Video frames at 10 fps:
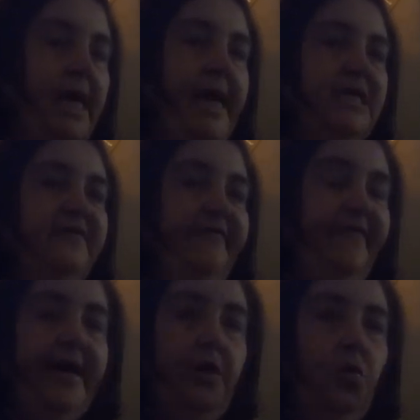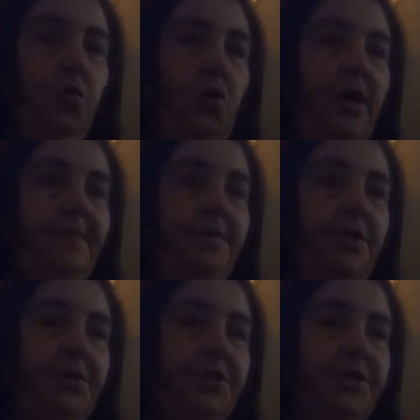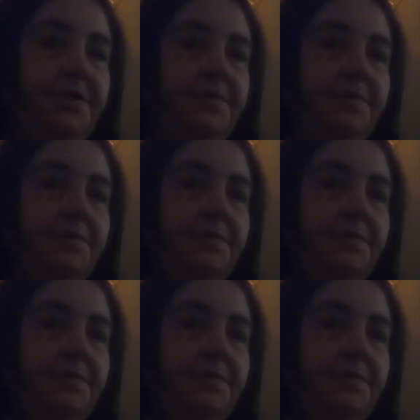has fuck all light pollution,